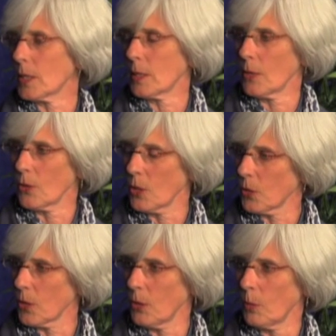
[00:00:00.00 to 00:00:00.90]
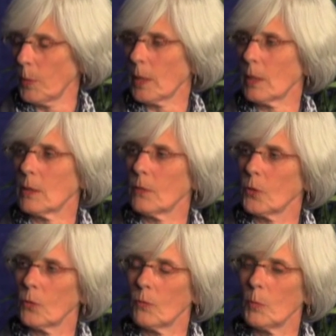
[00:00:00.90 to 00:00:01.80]
center near you because if
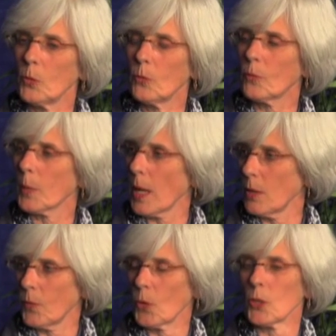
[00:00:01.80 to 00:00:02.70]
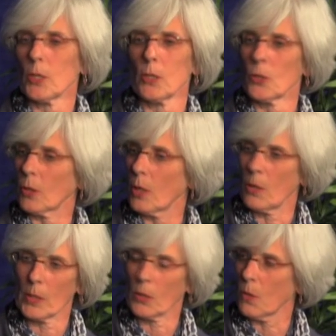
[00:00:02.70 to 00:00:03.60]
you've moved from California and you're
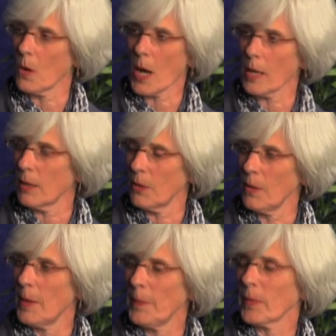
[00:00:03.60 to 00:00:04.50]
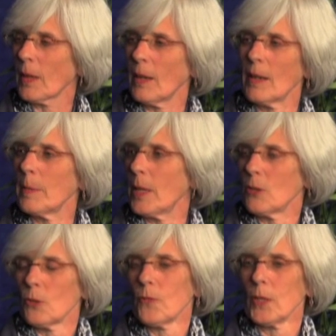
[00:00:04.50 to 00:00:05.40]
going to Ohio um,
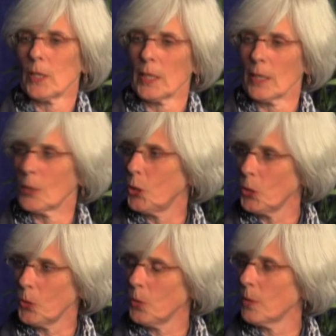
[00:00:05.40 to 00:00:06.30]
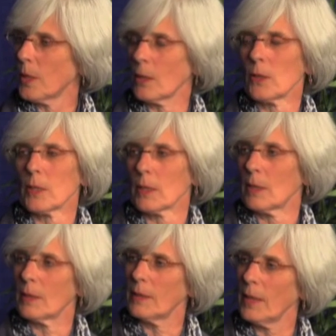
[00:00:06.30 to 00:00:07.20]
and you're feeling new, there is
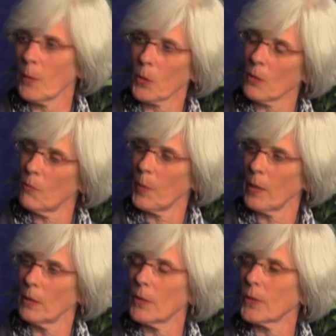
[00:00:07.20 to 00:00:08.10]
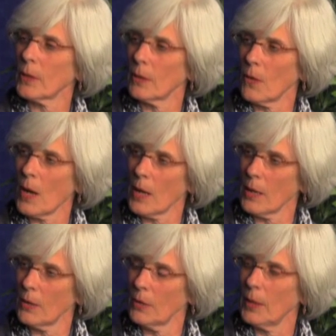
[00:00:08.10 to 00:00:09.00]
a network of parents in
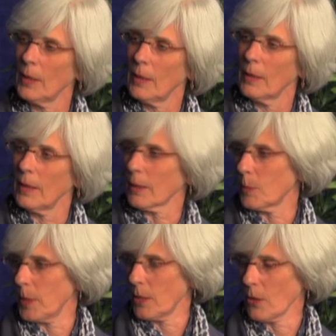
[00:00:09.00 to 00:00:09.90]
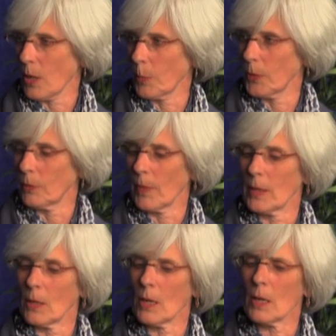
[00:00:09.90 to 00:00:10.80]
Ohio that could be there to help you.
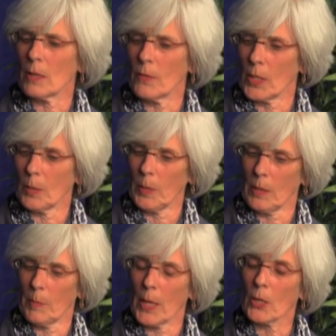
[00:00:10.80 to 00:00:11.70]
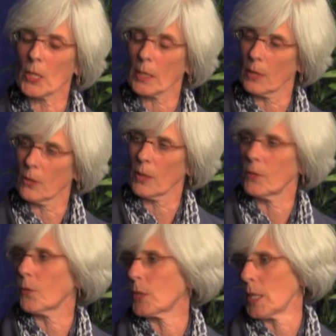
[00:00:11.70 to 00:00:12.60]
And all of these parent centers
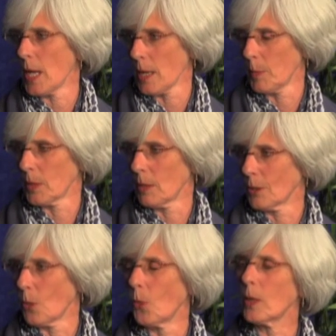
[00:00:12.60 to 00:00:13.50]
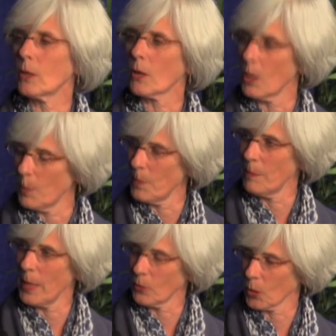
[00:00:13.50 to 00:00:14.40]
have different names. So we are called
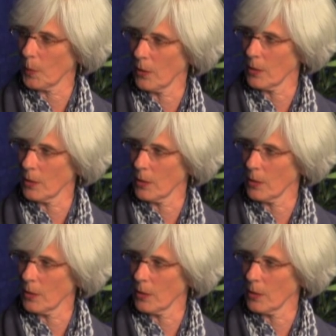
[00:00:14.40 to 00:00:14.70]
Matrix Parent